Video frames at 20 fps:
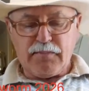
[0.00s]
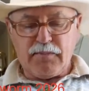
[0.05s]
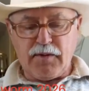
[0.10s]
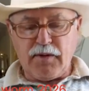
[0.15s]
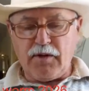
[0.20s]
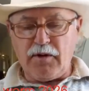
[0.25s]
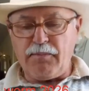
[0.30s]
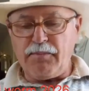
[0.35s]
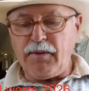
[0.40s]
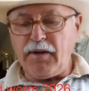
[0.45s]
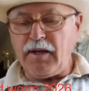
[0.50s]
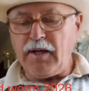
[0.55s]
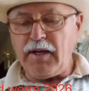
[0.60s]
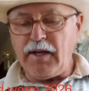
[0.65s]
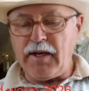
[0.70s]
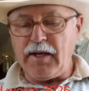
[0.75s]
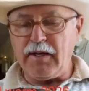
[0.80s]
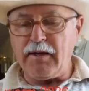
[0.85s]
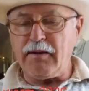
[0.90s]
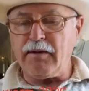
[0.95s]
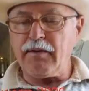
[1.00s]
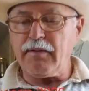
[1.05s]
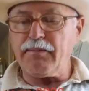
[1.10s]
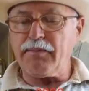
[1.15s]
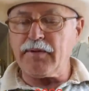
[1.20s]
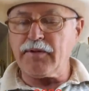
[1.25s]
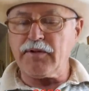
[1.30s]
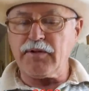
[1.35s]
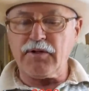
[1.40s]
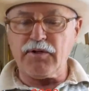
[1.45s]
bead head in a
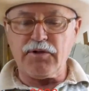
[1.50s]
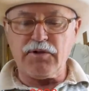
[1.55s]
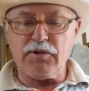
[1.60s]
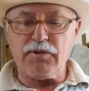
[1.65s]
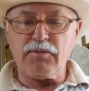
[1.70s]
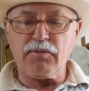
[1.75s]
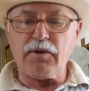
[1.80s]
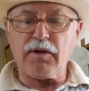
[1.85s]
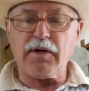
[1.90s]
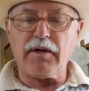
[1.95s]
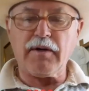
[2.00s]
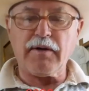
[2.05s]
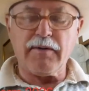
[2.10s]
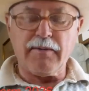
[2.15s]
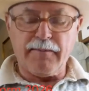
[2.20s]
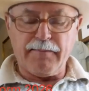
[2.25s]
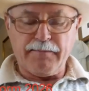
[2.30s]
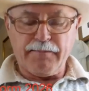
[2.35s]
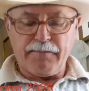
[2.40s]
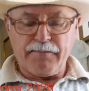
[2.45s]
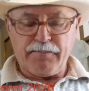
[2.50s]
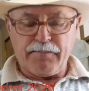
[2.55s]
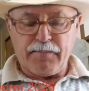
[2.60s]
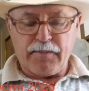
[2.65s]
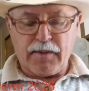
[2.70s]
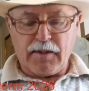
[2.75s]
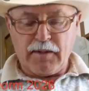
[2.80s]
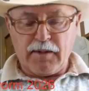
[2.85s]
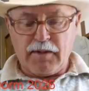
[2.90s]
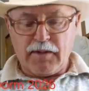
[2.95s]
position where
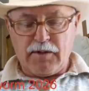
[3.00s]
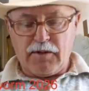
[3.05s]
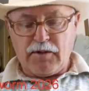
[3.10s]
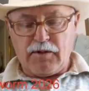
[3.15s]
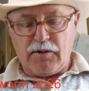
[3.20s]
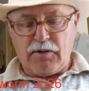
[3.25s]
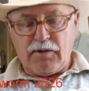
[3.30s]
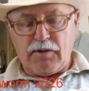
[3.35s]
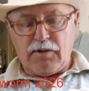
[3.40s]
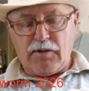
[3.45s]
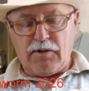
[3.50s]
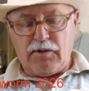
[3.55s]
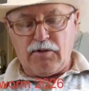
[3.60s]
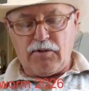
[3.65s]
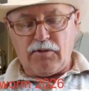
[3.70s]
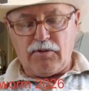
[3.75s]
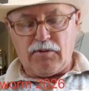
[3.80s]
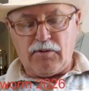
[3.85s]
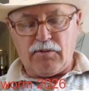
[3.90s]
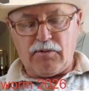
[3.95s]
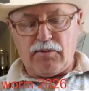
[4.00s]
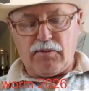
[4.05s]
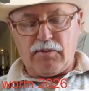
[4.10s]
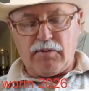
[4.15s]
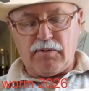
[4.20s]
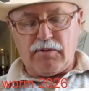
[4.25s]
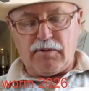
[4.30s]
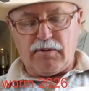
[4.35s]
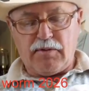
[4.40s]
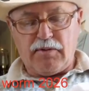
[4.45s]
you
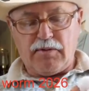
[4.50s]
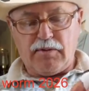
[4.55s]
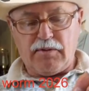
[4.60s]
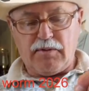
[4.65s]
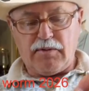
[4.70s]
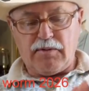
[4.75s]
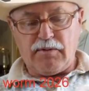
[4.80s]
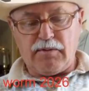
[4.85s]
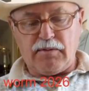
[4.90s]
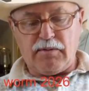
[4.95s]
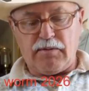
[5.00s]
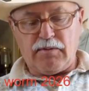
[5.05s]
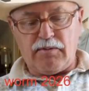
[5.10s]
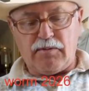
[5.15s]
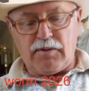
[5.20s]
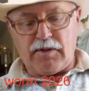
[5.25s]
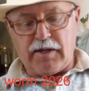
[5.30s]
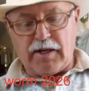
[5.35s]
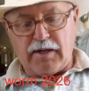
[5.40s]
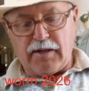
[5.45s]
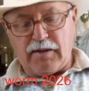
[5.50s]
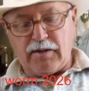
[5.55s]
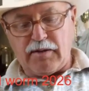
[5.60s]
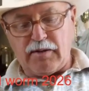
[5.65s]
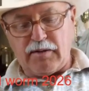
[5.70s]
will get